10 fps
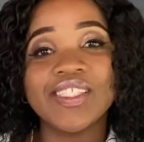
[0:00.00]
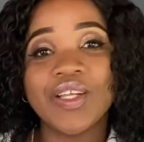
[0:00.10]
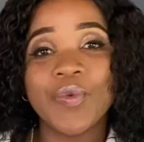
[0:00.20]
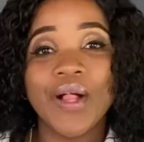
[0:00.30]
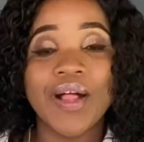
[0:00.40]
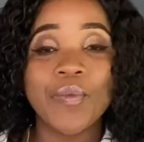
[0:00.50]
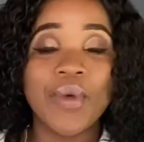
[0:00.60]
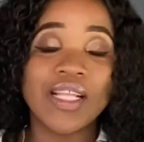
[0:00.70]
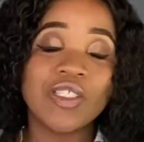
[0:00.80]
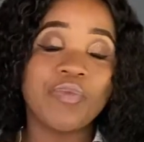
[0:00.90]
and welcome
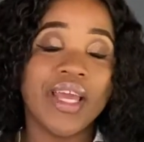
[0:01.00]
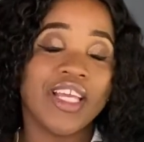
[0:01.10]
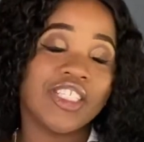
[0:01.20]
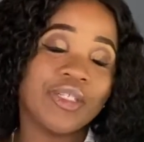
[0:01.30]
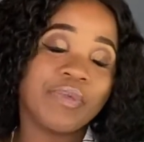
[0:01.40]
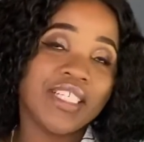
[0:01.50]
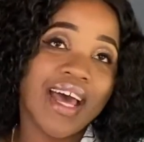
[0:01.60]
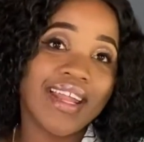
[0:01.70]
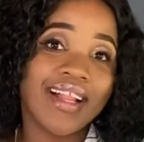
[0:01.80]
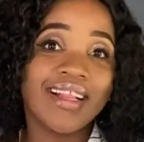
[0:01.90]
back to my YouTube
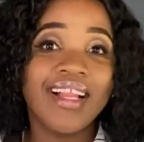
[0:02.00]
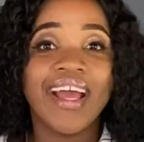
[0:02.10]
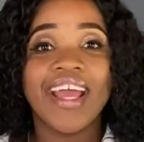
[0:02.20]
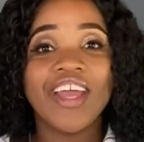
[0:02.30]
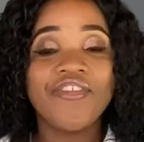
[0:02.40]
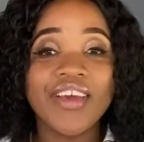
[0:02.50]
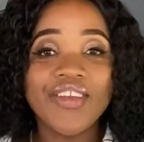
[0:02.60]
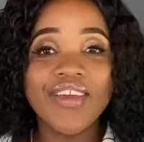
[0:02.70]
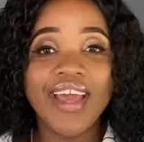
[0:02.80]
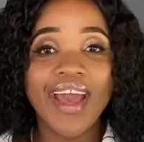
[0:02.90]
channel. If you're
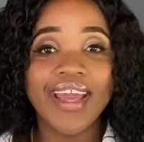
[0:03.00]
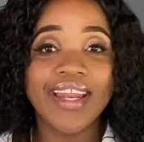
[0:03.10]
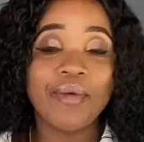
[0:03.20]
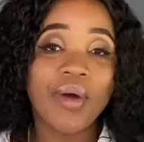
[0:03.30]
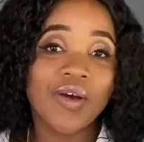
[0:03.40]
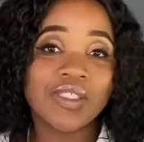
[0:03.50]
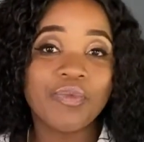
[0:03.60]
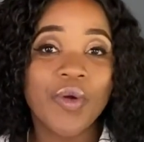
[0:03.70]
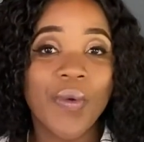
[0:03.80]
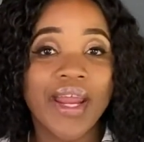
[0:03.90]
new here, Makgotso,
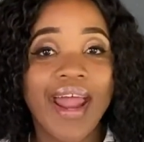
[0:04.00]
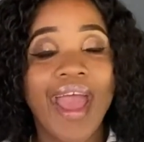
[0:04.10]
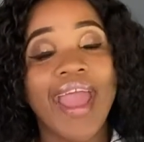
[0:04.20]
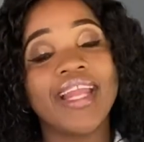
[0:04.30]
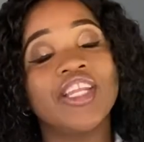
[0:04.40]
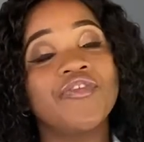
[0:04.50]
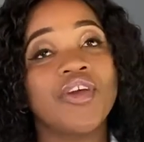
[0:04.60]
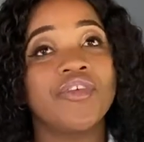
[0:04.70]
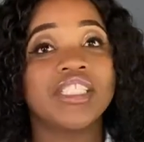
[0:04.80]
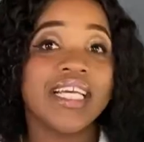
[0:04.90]
Mokoena, and if you're
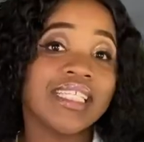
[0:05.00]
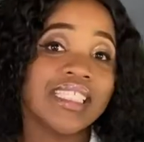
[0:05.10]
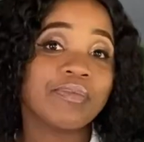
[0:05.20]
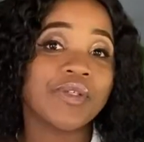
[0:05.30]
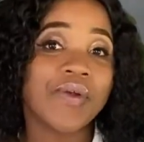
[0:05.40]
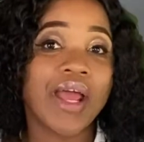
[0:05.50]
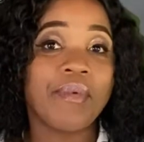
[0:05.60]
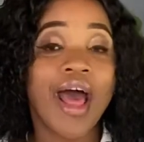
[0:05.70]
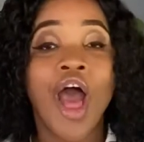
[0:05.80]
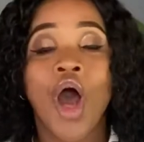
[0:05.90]
a returning
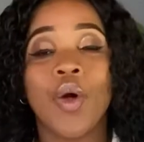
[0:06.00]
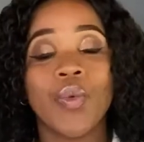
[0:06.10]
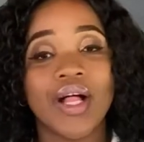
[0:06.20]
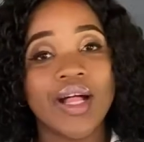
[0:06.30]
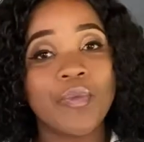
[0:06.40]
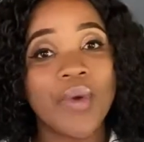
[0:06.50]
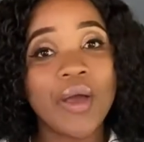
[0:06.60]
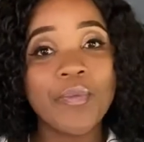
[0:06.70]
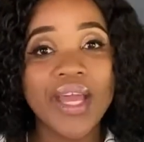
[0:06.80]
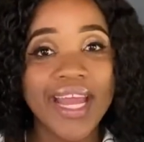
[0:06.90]
subscriber, welcome
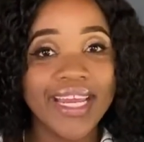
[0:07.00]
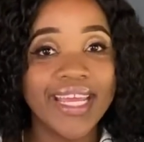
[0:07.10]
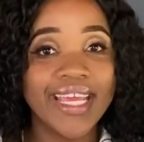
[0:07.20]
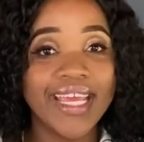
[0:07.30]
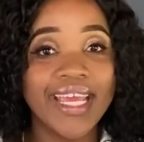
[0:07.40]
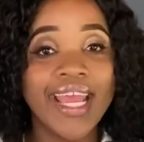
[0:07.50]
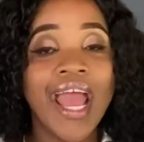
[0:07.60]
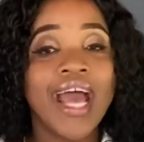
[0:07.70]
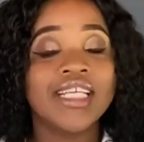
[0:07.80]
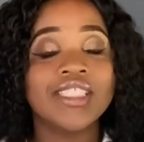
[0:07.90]
back, my honey.
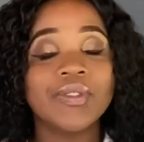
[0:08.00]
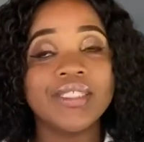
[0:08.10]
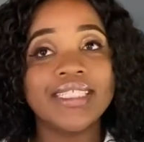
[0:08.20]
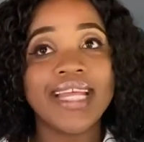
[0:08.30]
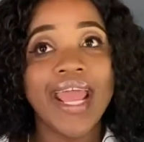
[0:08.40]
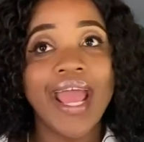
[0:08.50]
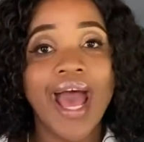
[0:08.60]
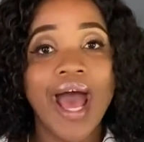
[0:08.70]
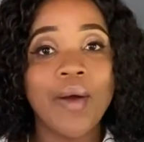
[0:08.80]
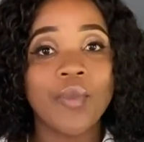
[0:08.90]
So today
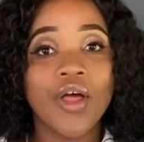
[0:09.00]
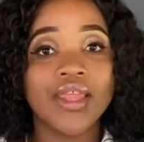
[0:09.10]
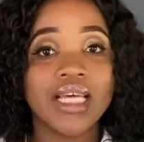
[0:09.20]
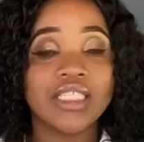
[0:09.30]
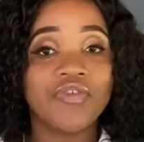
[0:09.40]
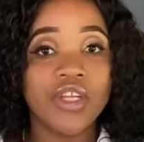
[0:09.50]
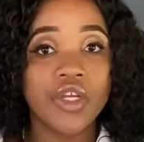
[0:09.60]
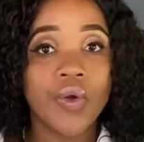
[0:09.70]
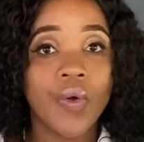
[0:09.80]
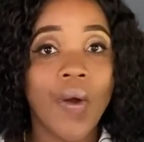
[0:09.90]
on this
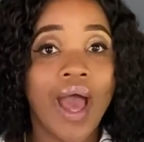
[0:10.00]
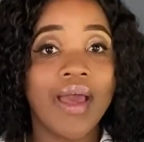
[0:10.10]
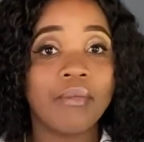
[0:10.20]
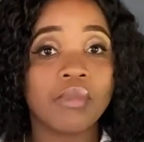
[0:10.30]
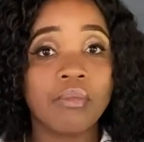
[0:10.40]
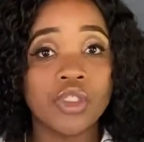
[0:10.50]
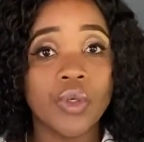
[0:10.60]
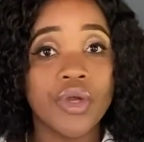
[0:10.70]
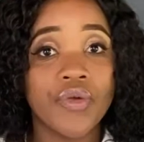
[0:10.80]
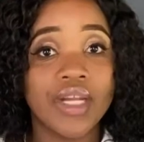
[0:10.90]
video, I'm sure
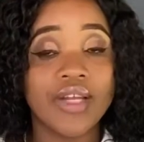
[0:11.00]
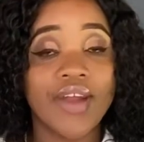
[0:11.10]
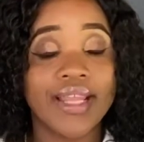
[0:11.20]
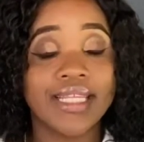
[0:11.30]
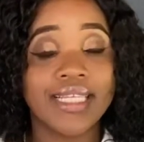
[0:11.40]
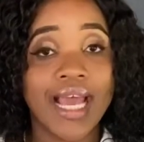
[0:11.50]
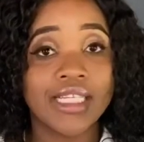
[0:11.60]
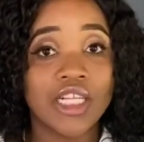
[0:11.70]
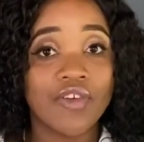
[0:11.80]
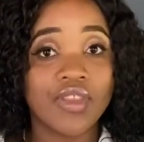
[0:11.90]
you already read the
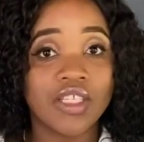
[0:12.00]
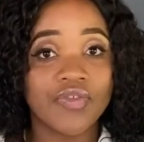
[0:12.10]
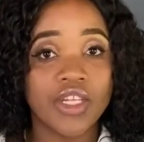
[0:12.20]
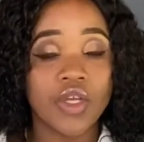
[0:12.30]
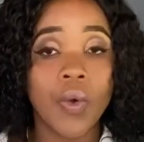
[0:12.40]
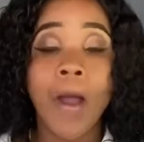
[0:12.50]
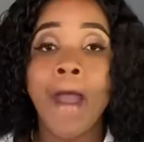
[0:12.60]
title of this video.